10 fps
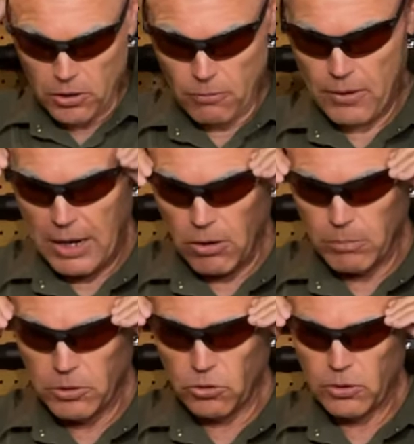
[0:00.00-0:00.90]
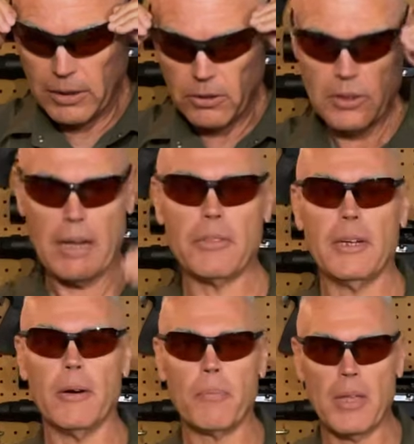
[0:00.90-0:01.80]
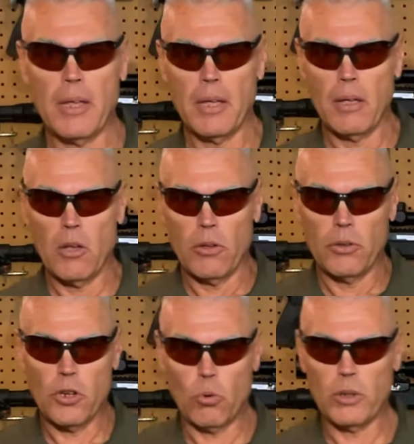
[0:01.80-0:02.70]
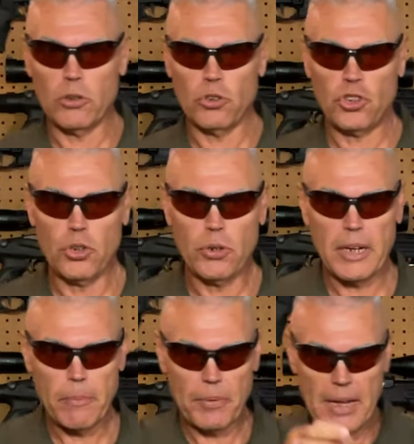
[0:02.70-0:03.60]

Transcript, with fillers: all you firearms instructors out there, you know, when you're shooting